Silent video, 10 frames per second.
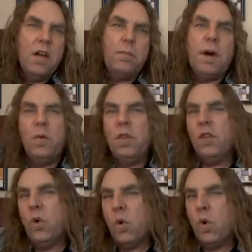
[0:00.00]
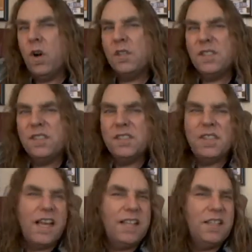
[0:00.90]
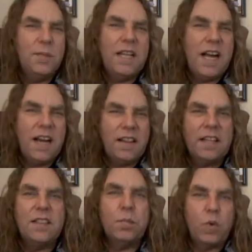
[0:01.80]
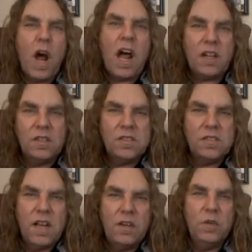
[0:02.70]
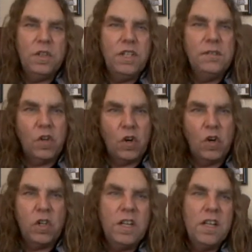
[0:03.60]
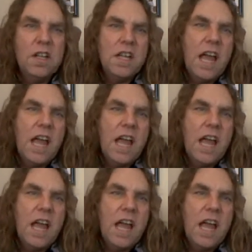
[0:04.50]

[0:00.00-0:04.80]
but with the horse, this is likely to be kind of like the prodigal son who leaves early